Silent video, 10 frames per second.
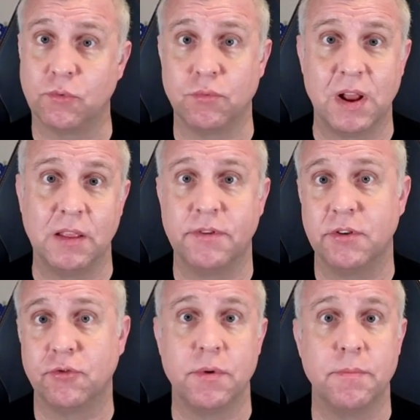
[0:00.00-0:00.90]

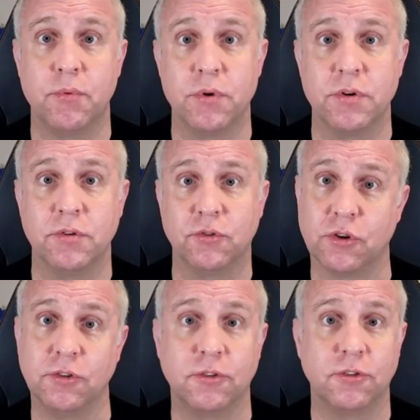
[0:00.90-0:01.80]
relevant or important or
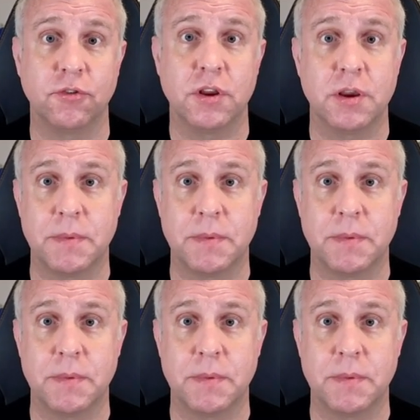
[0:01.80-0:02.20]
concerning